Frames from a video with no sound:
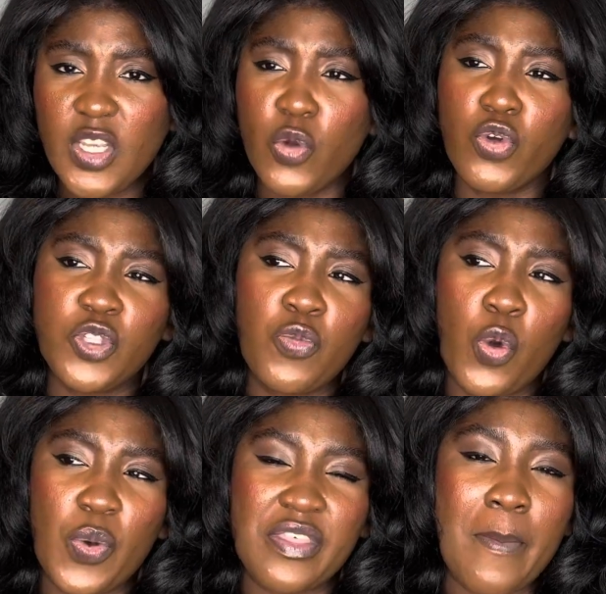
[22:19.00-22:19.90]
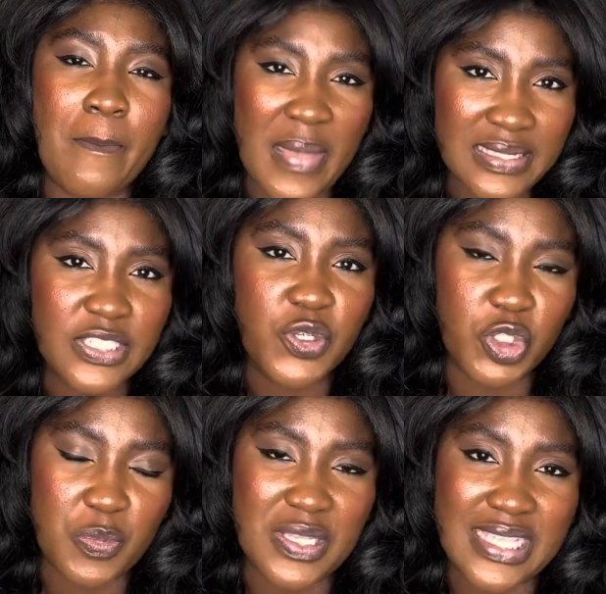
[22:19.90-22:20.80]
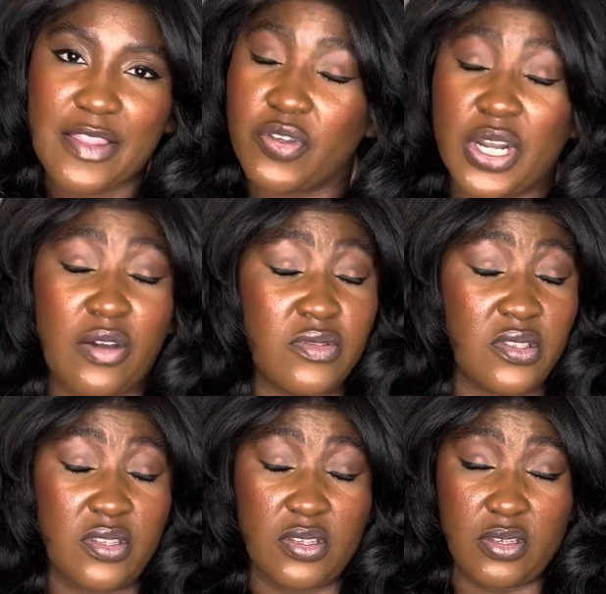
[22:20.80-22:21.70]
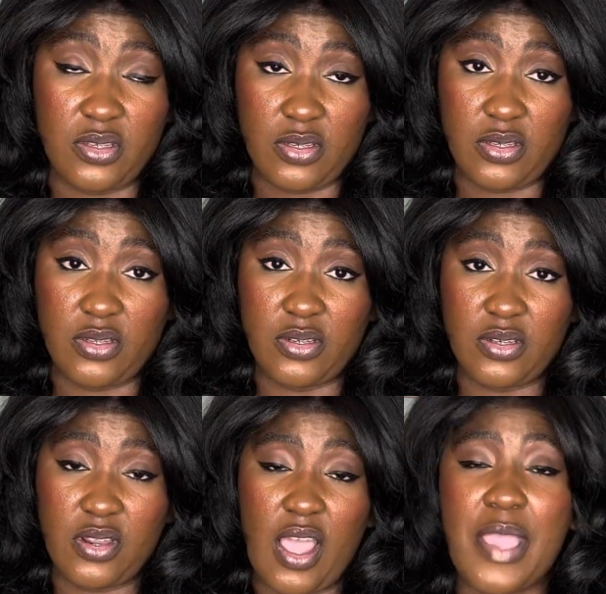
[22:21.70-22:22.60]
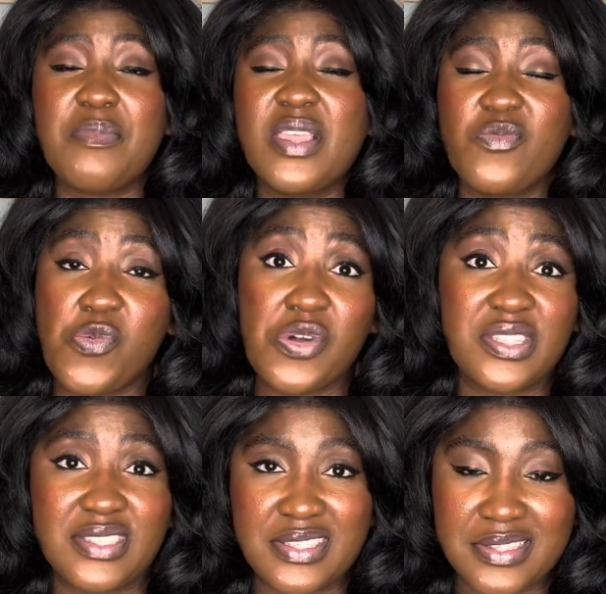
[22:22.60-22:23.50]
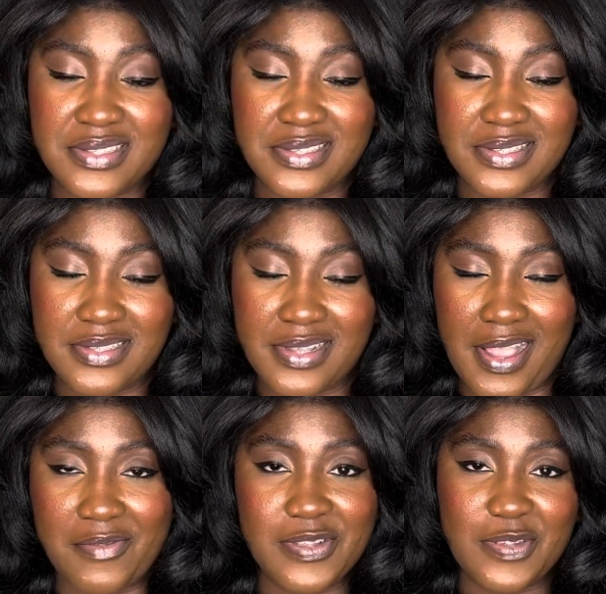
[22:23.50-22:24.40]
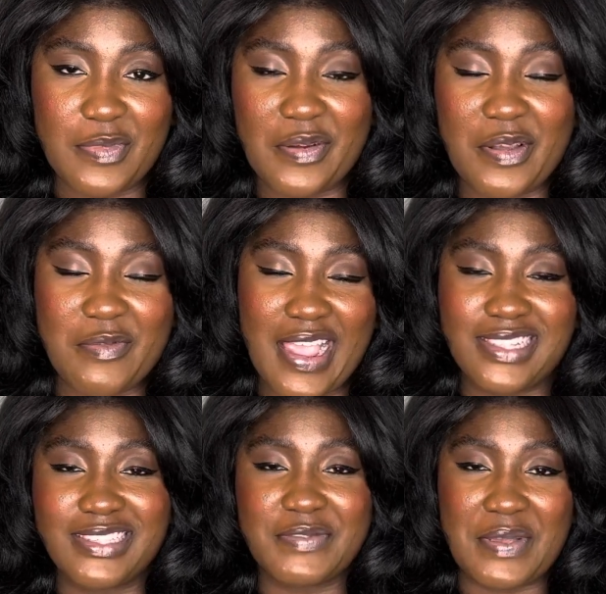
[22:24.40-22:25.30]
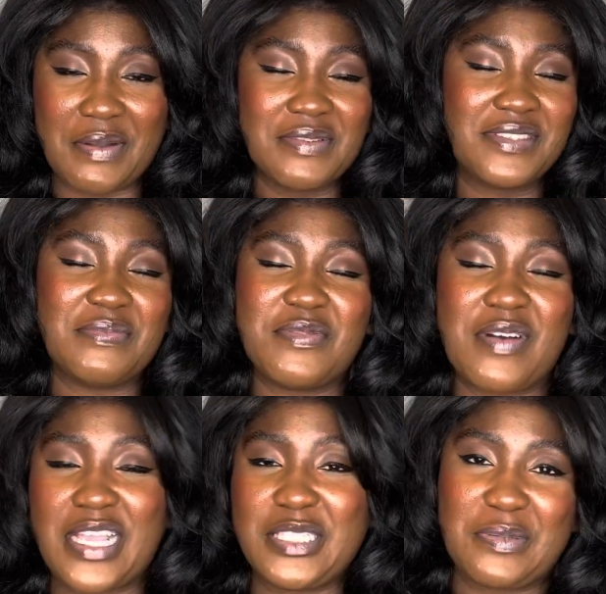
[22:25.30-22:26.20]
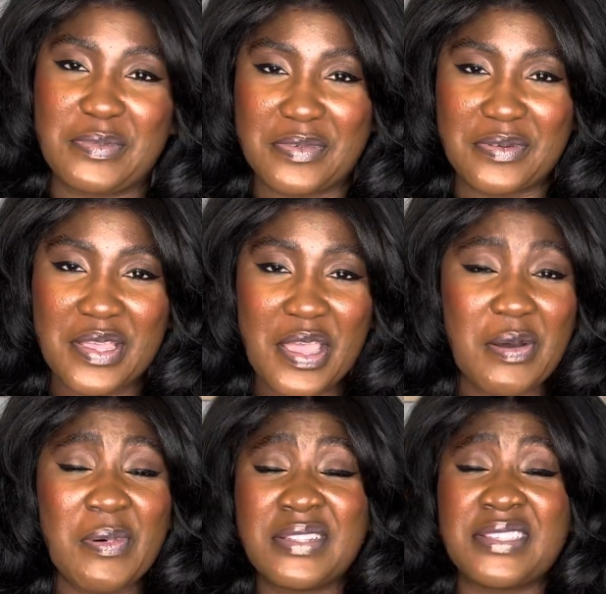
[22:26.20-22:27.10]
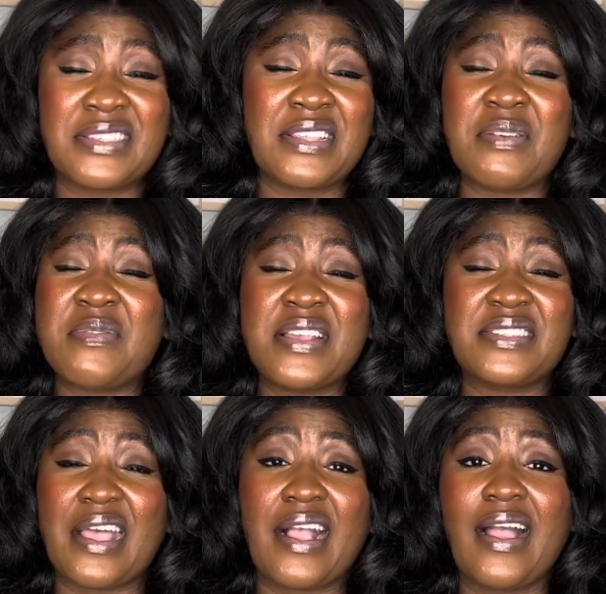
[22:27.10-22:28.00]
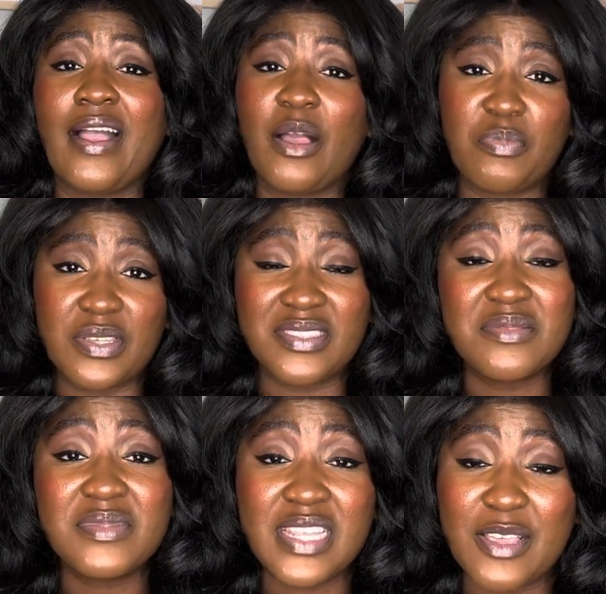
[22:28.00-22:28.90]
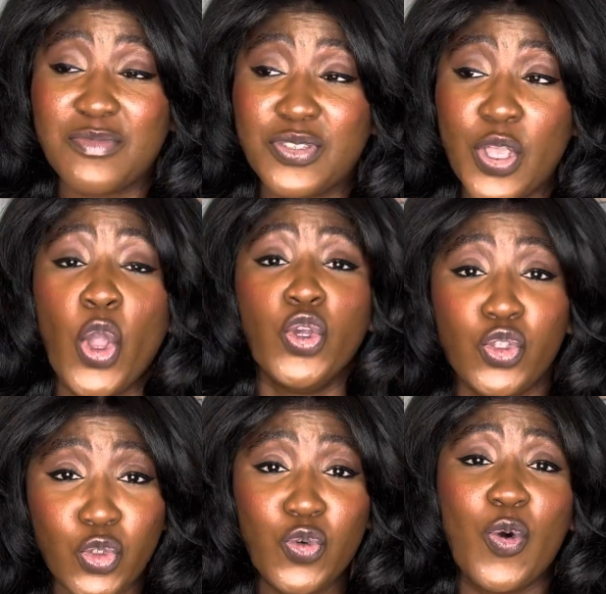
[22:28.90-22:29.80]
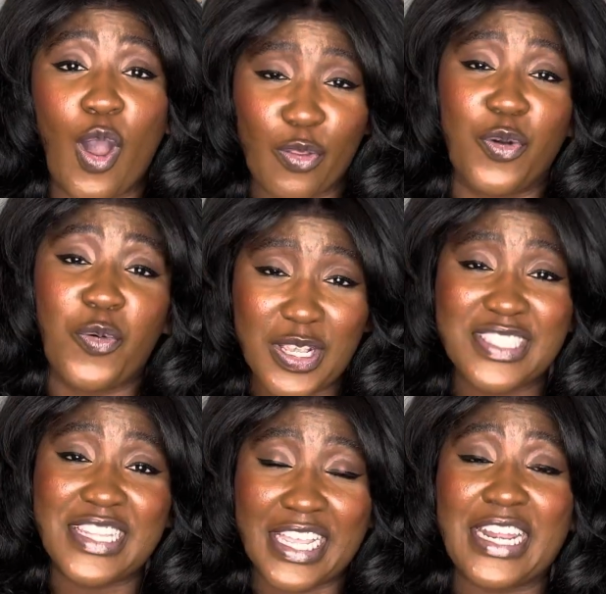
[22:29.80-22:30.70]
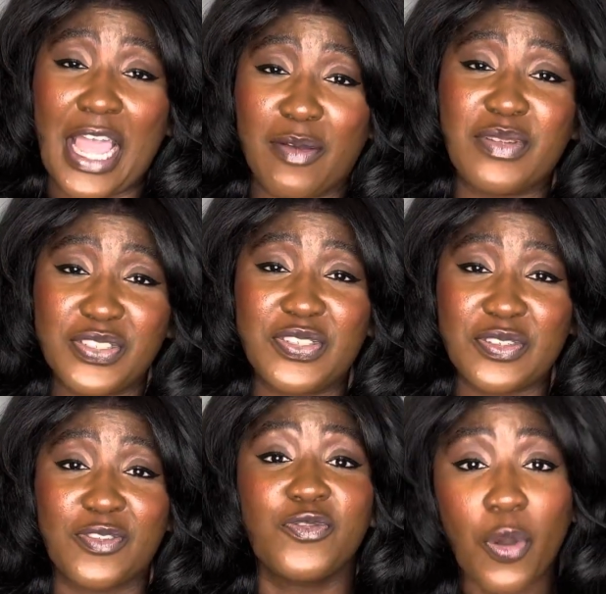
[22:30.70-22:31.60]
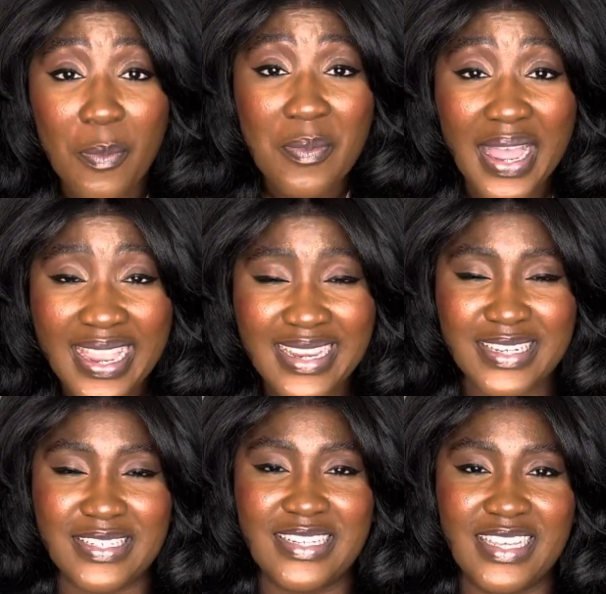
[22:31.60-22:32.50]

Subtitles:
it was more with the mental space. I thought I was good. I mean, what is it? I want to marry a white. No, I want to meet white people. What is the worst that can happen? Sometimes you are the worst thing that can happen to yourself. Your mind